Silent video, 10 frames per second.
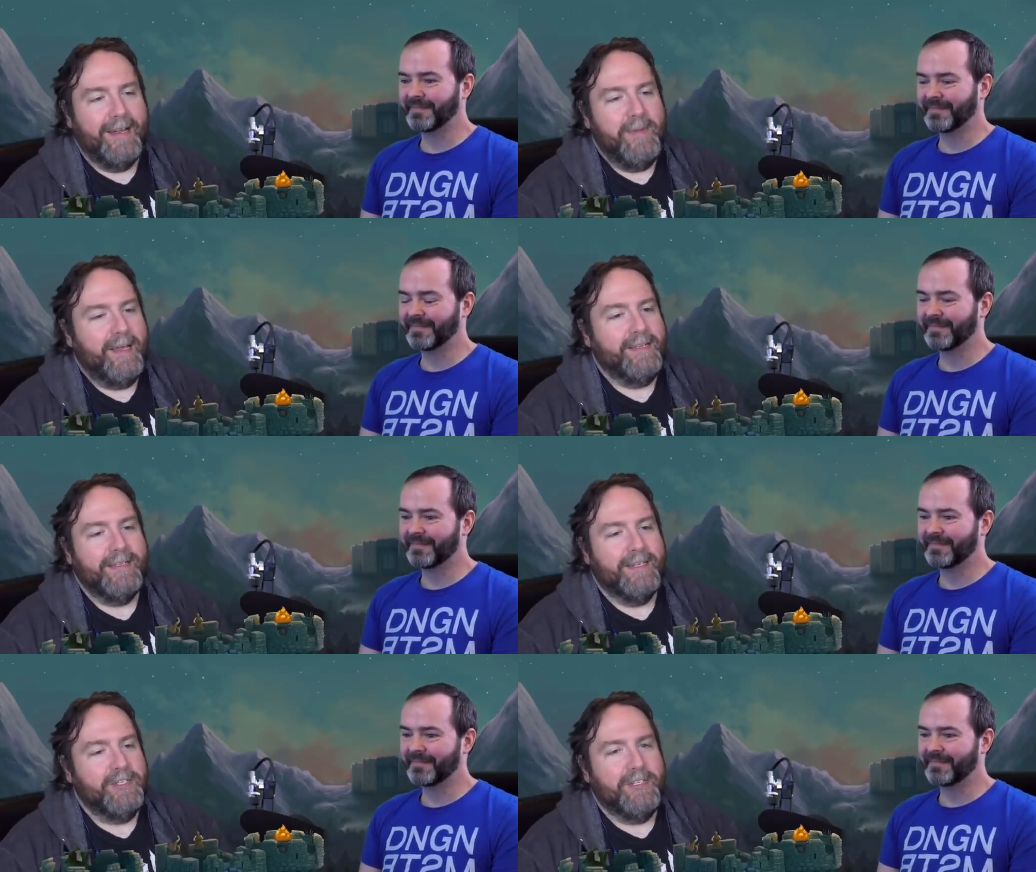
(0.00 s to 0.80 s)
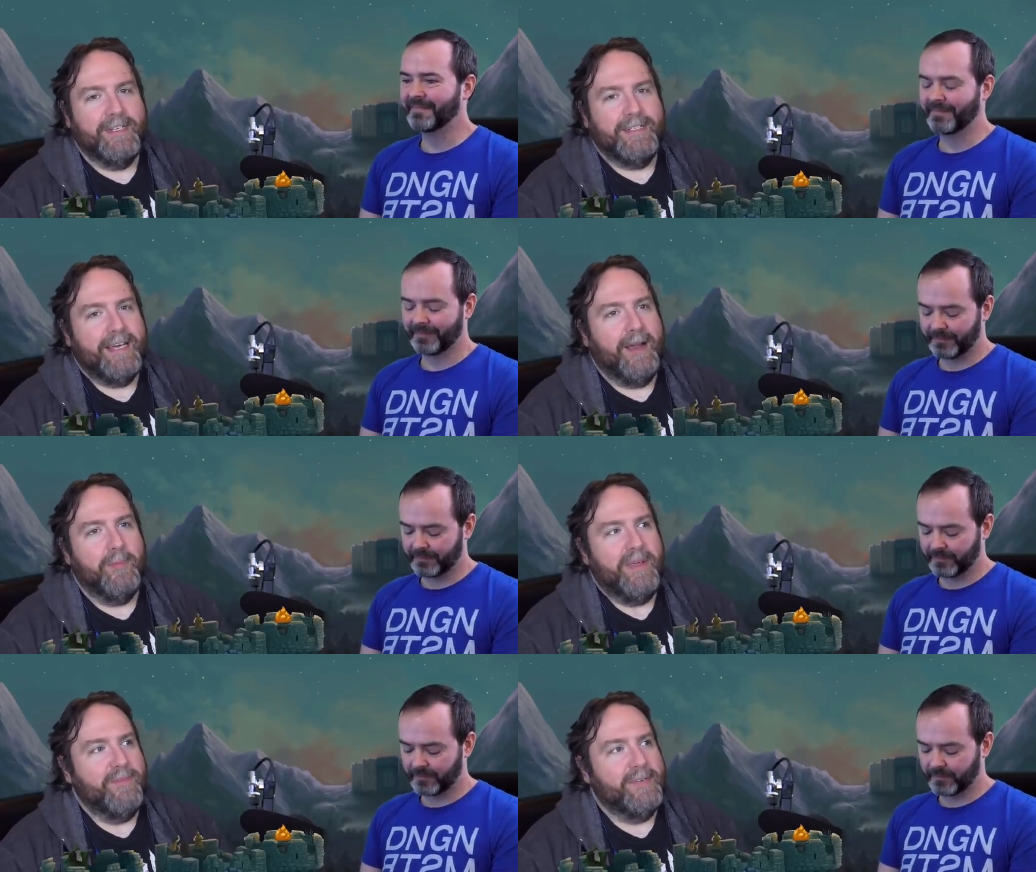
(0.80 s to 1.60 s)
Speaker 1: to make a dungeon in a
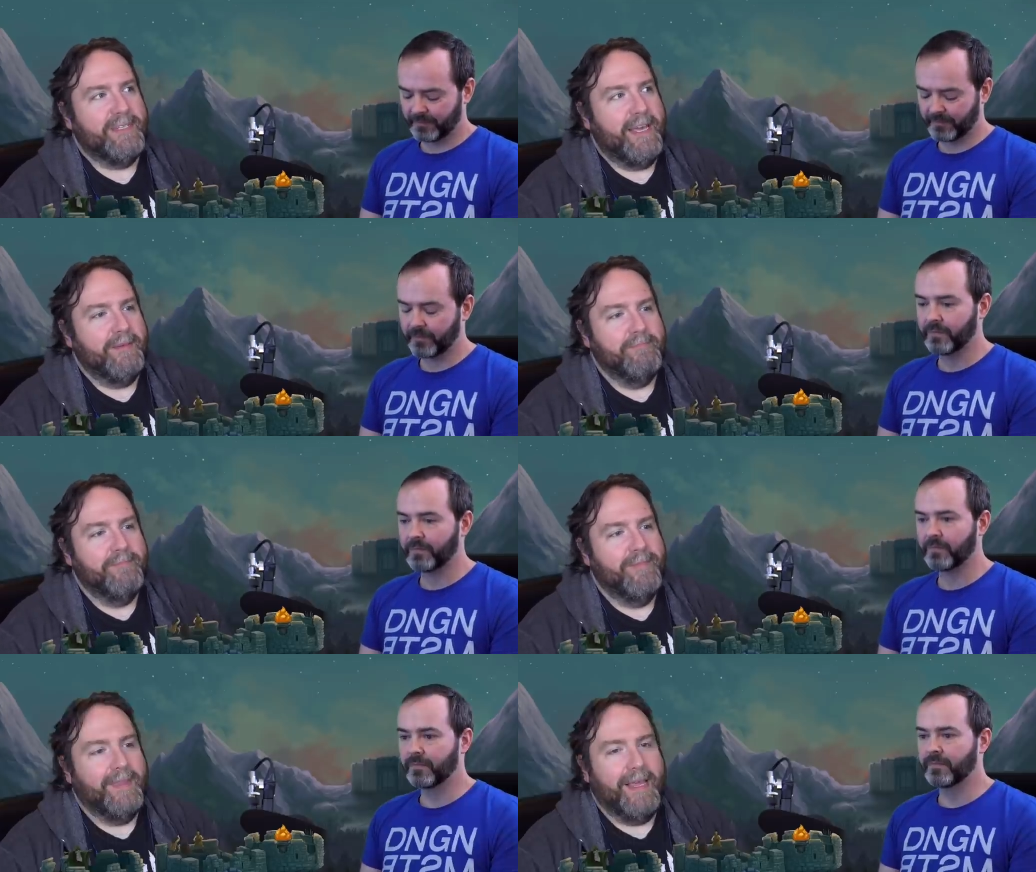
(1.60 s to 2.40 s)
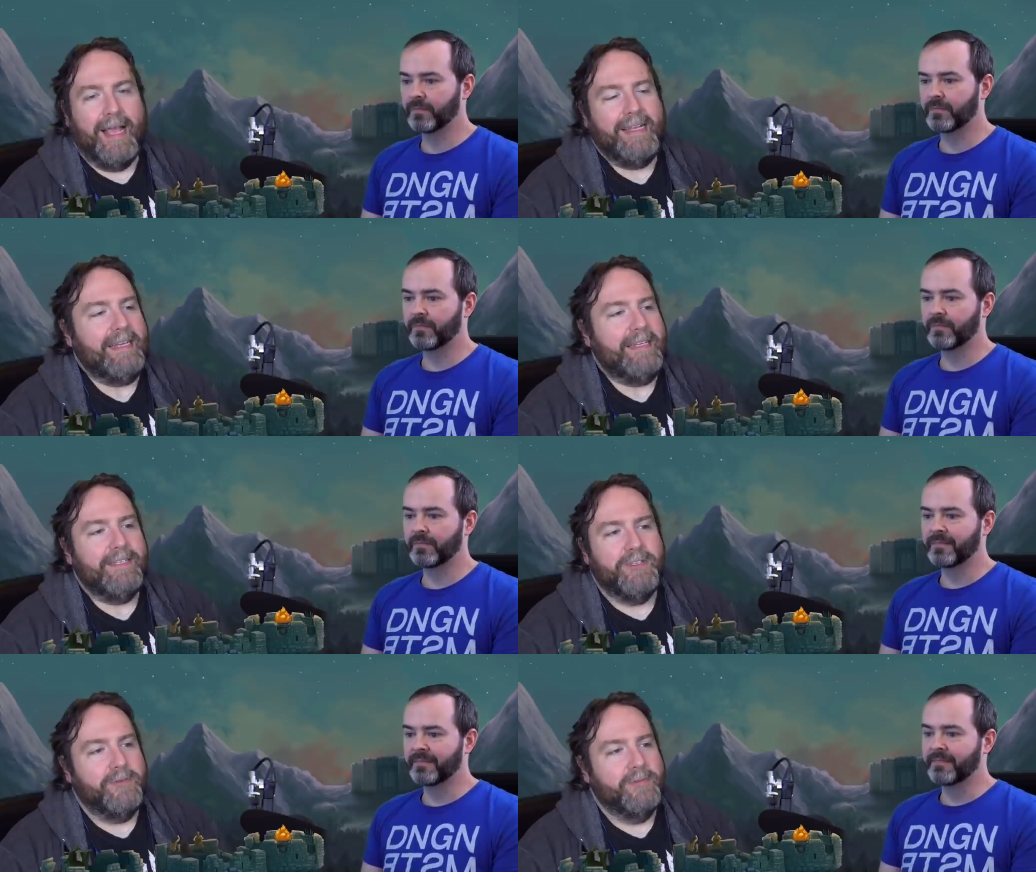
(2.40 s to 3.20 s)
dire beaver dam. Like I
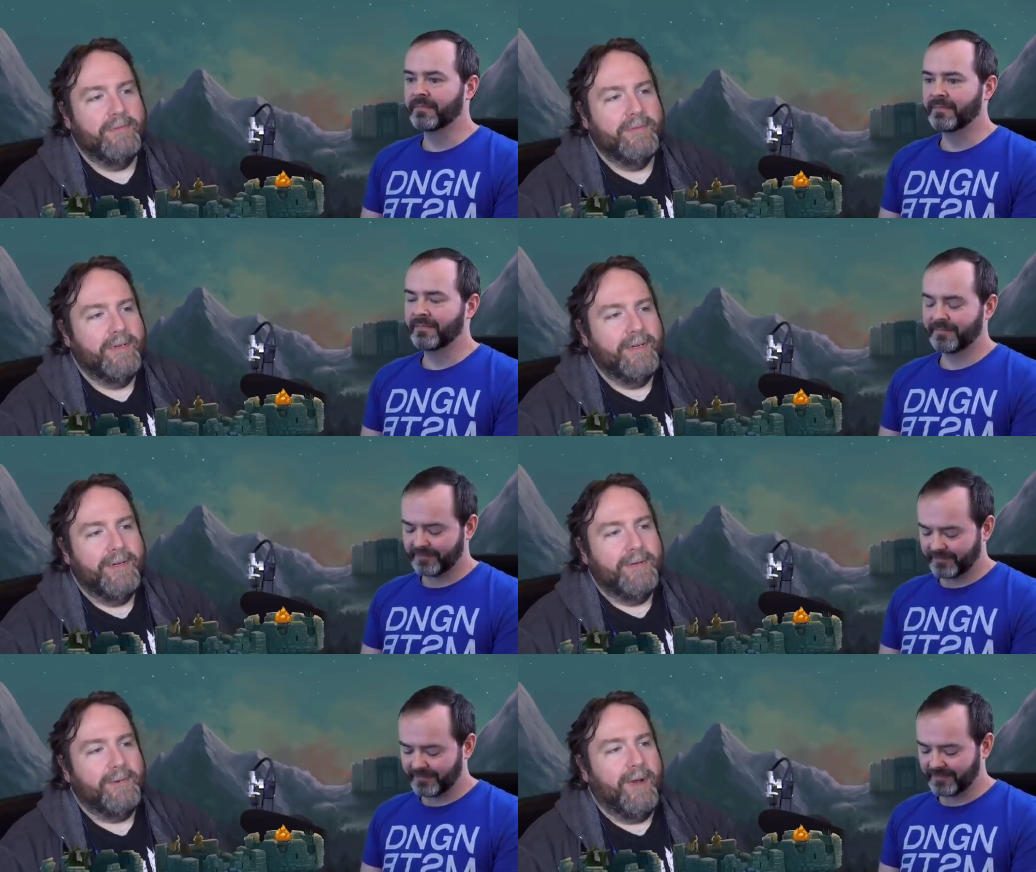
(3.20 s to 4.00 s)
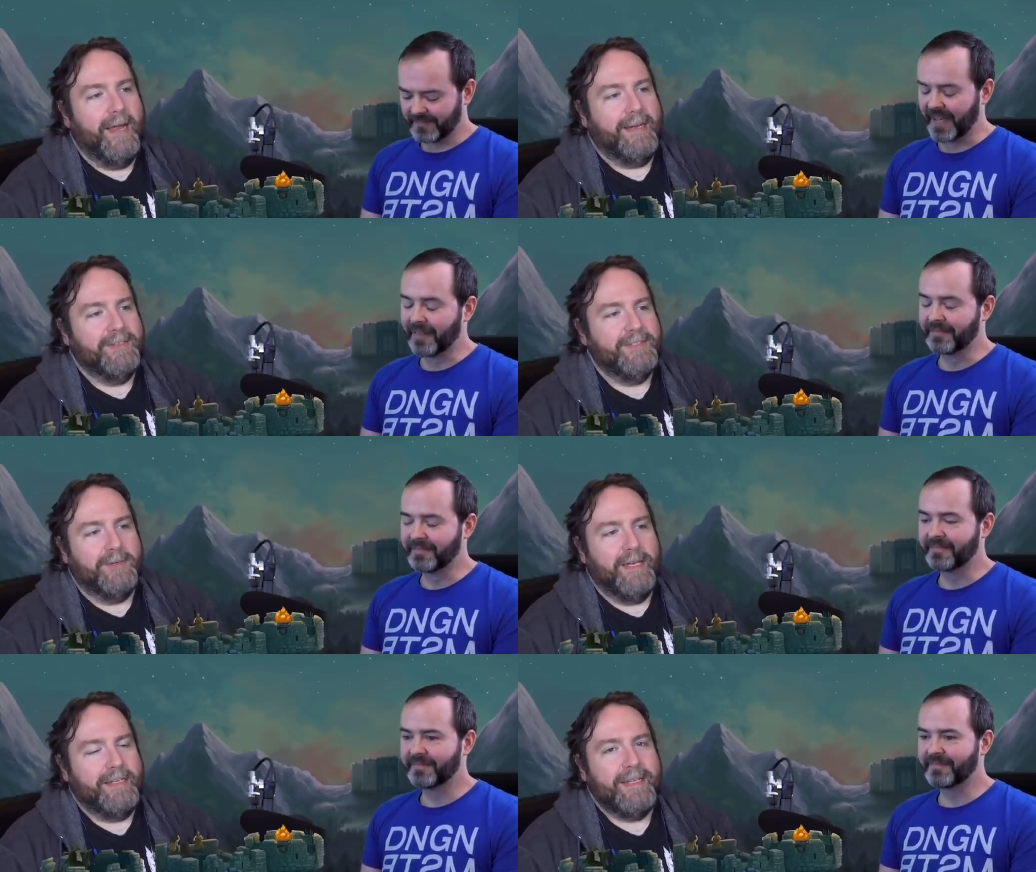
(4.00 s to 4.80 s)
need to, right? Yeah. And
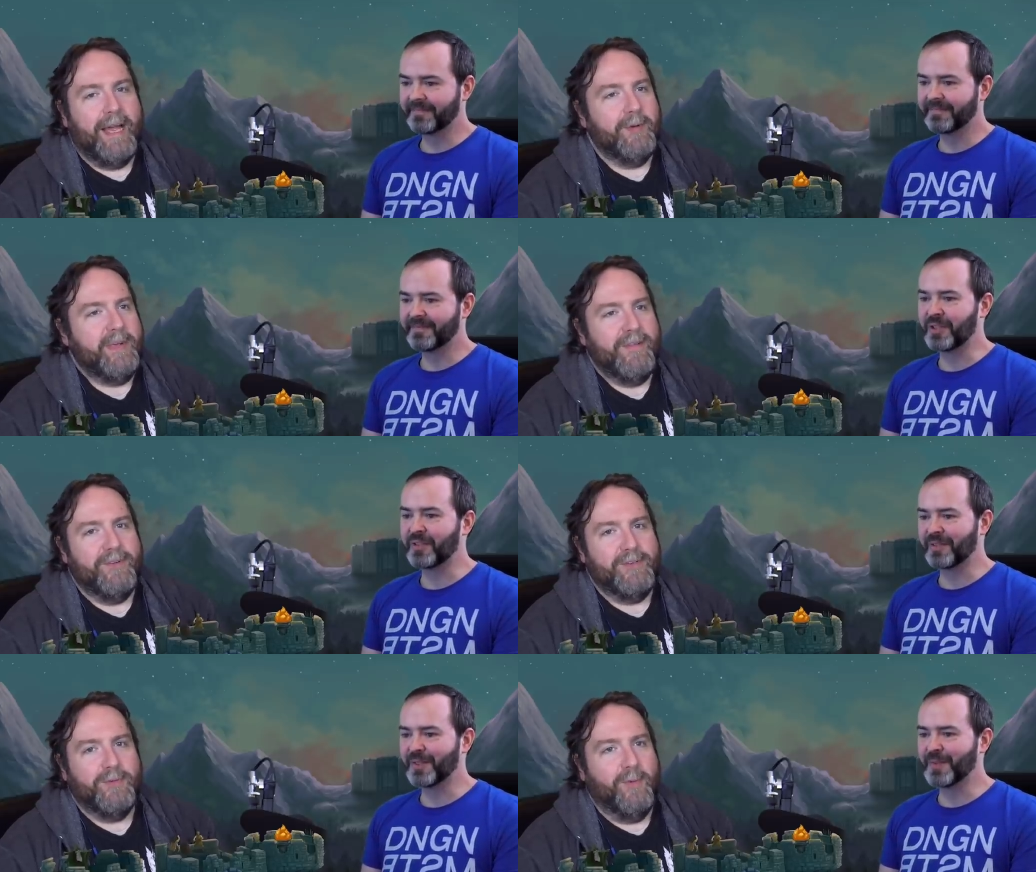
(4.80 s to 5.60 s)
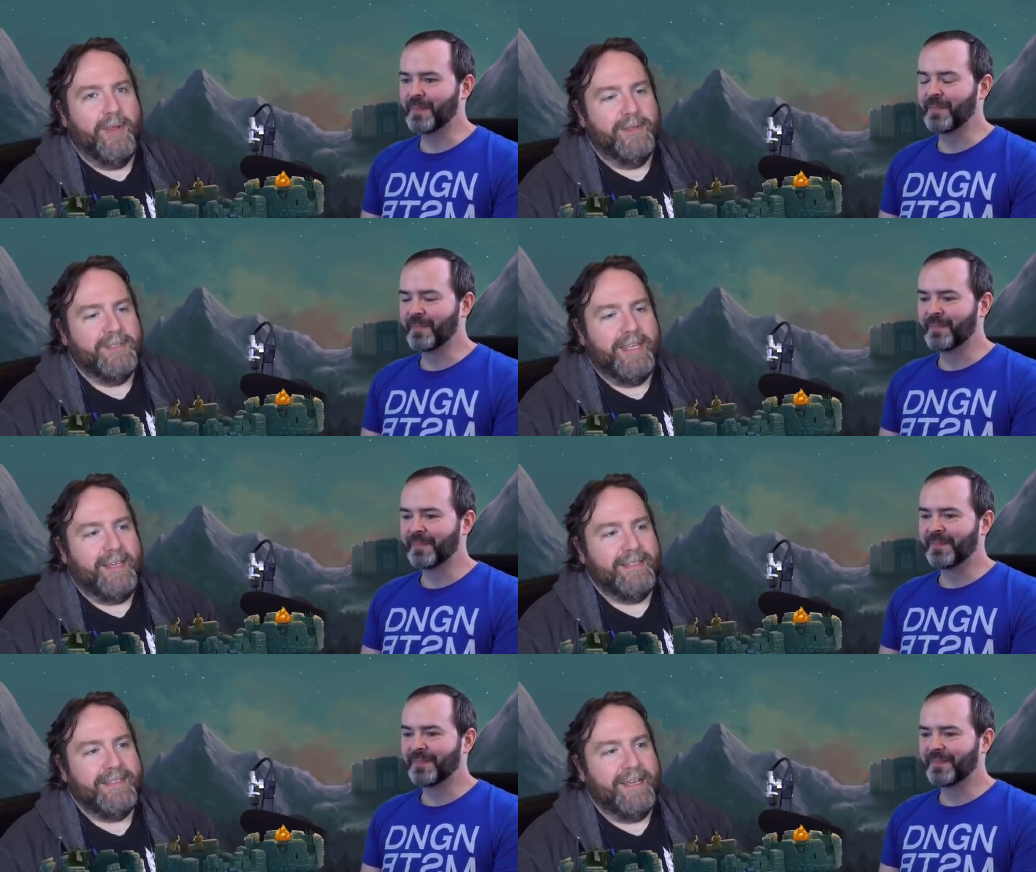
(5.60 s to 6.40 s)
so like dire beavers are one of those
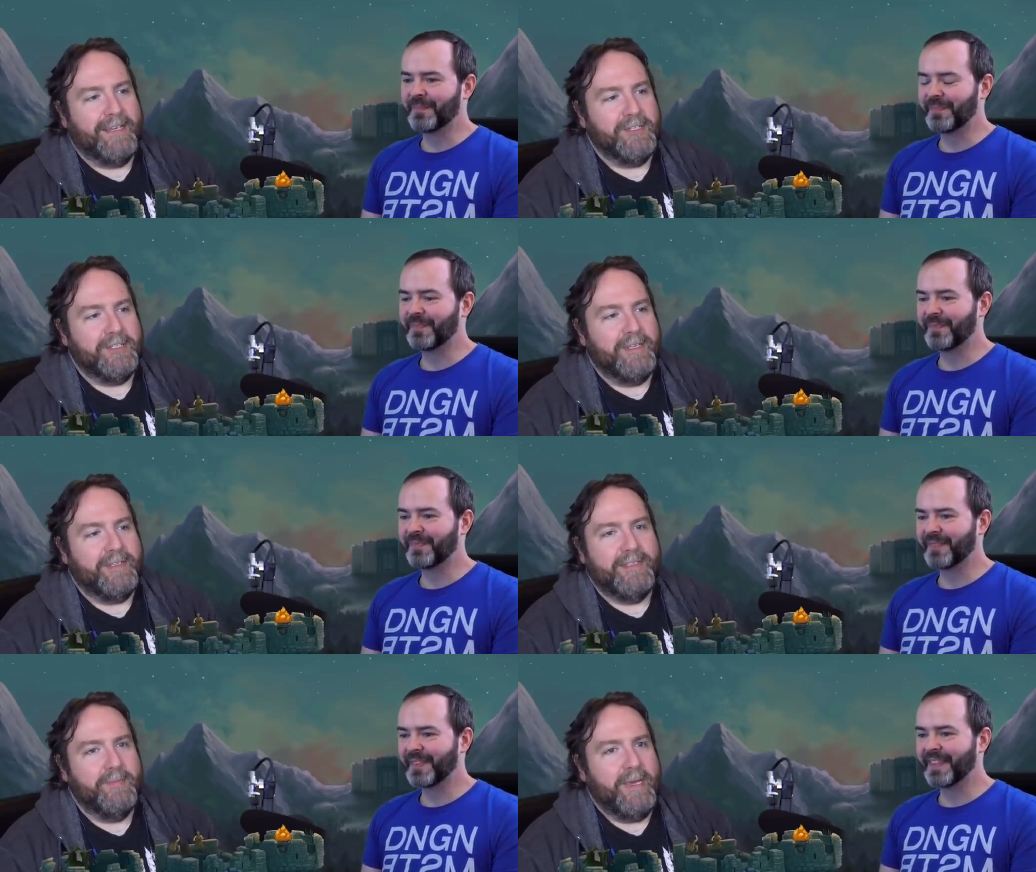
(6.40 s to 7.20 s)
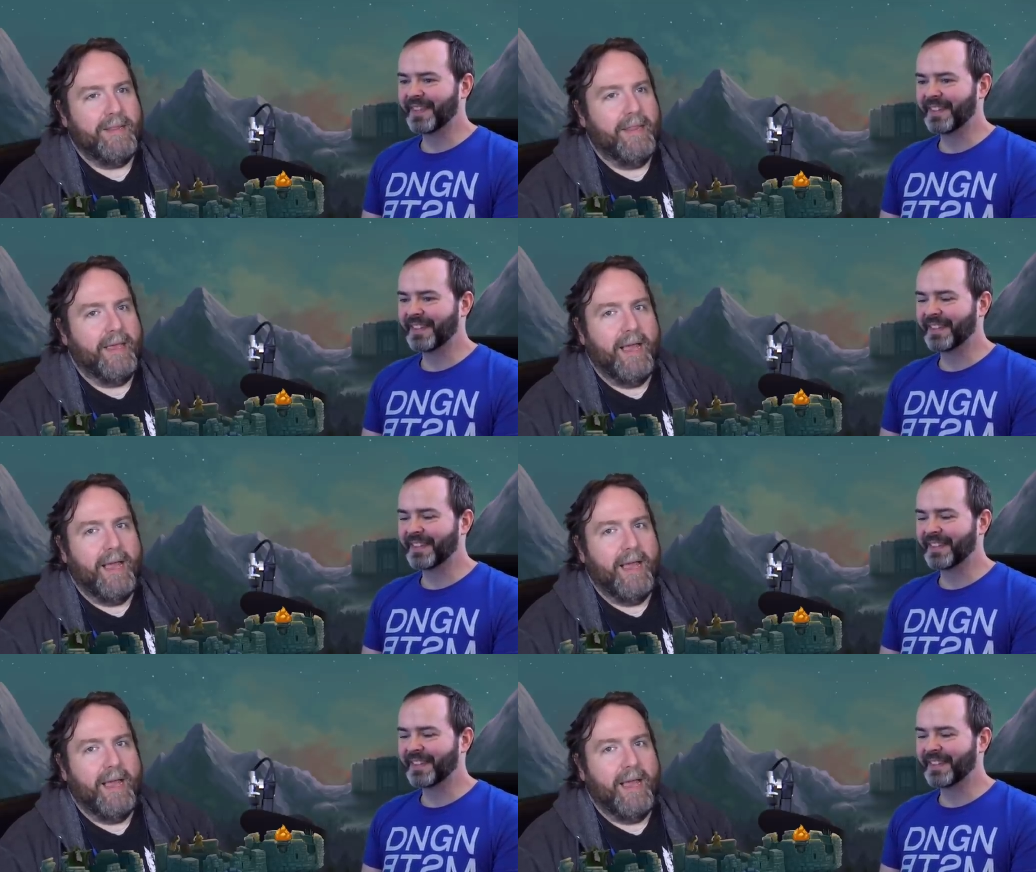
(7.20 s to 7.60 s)
things that I just to me like